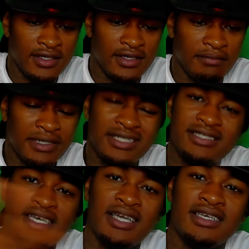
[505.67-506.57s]
But it's
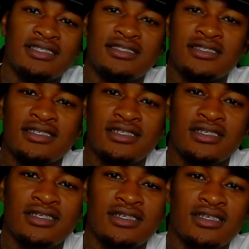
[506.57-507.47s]
science.
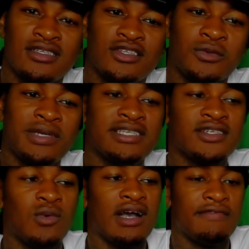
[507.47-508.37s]
The
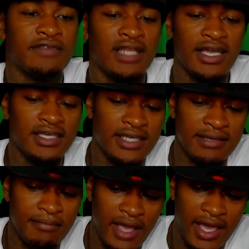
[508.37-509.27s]
reason why flight
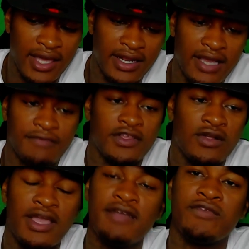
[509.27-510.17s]
get mad
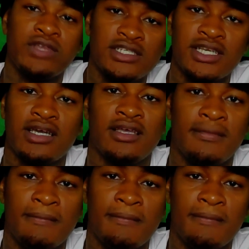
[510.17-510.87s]
after every shot